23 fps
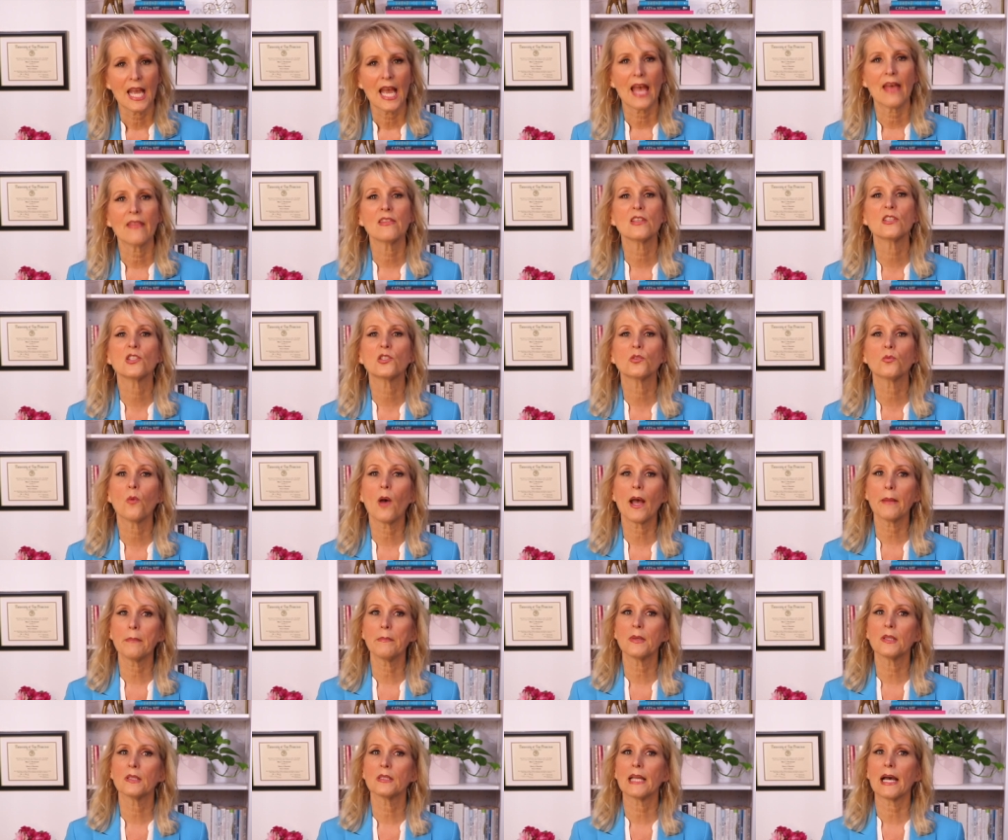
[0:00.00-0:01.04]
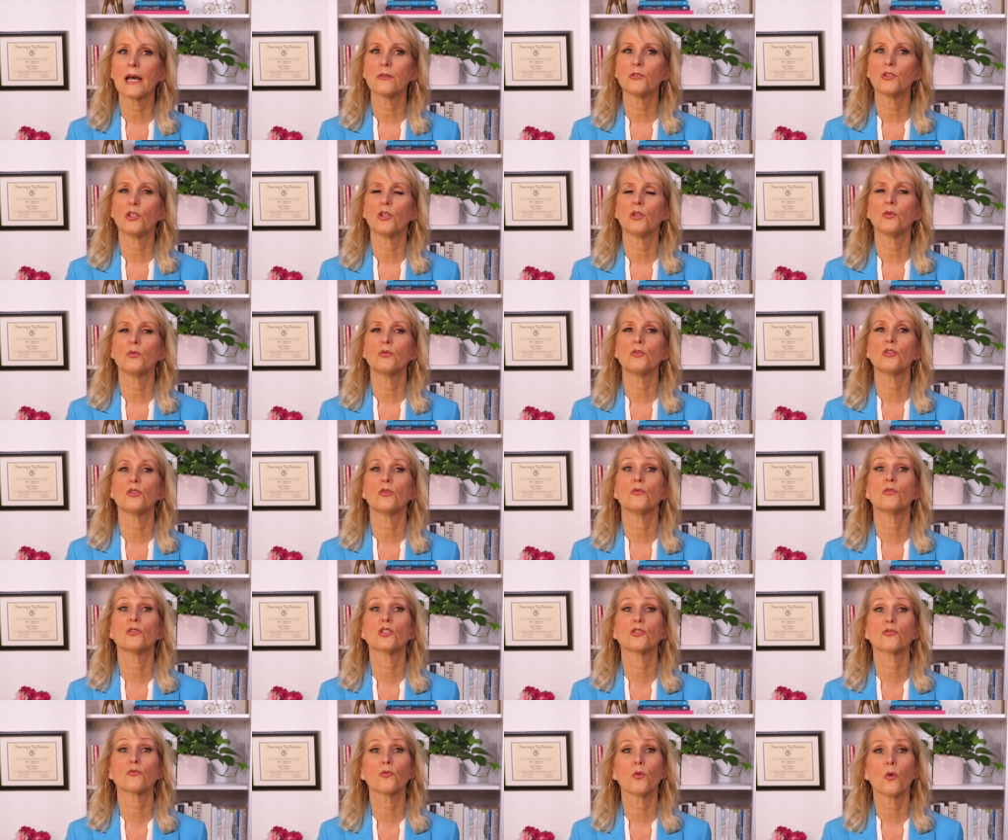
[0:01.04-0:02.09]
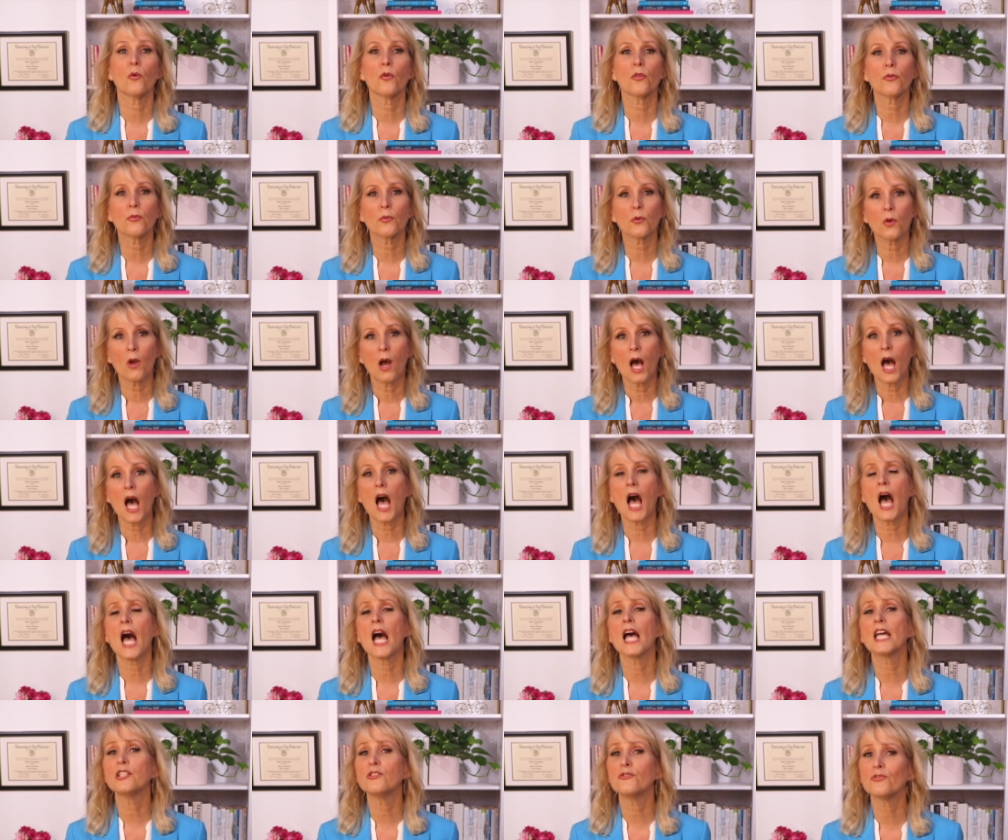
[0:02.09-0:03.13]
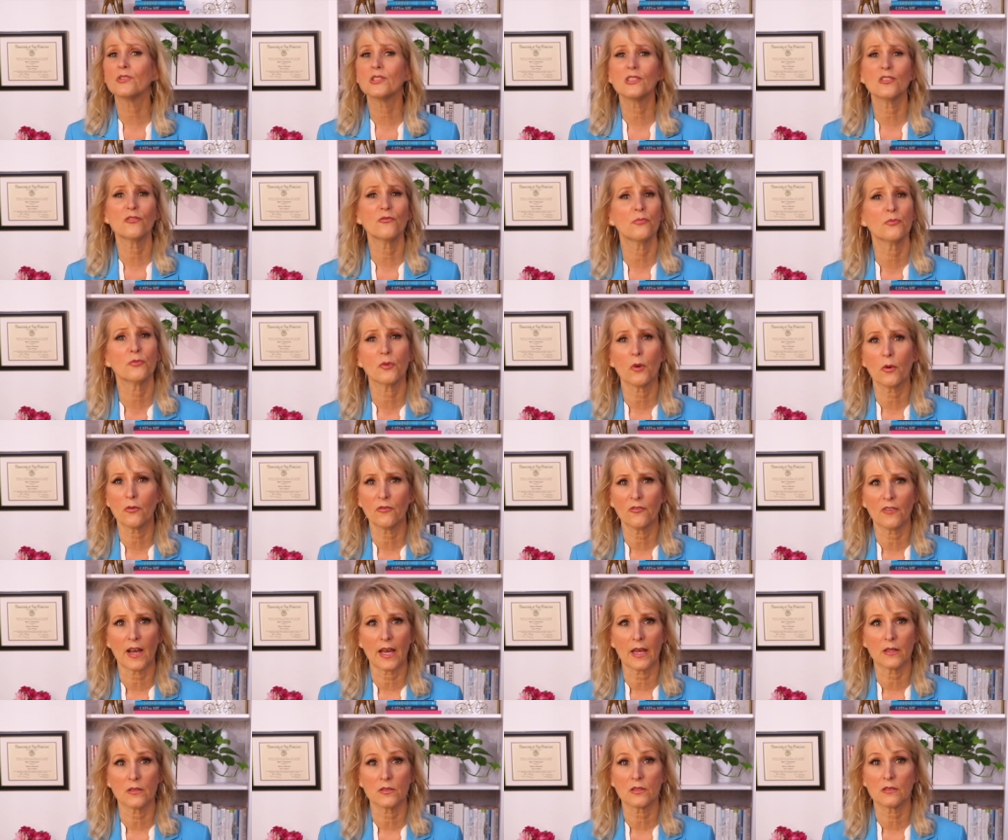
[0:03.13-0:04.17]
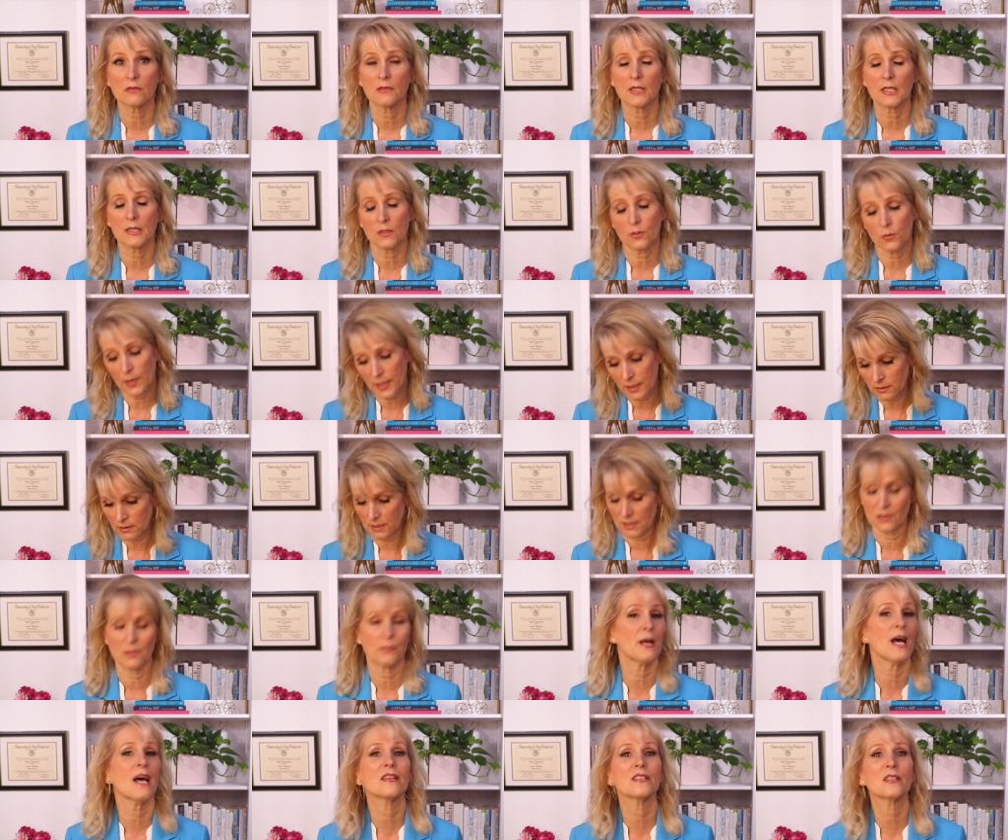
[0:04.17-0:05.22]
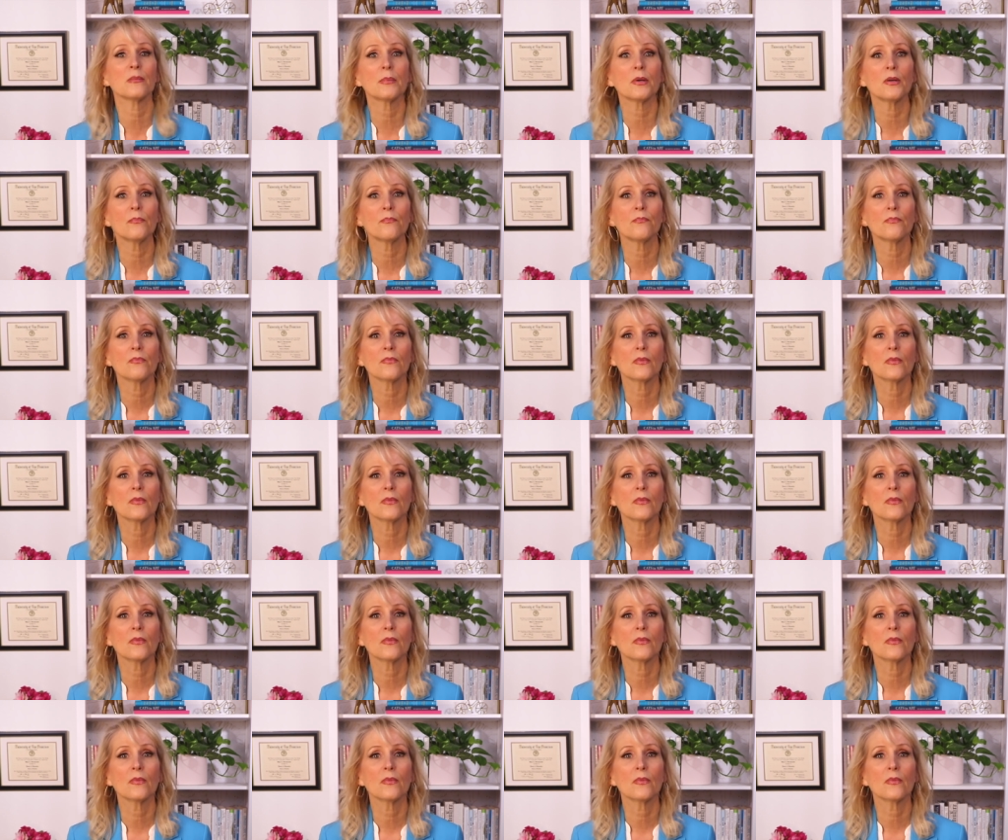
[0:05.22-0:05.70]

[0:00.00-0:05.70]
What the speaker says: And the swipe allowed you to scroll through hundreds of profiles as quickly as possible.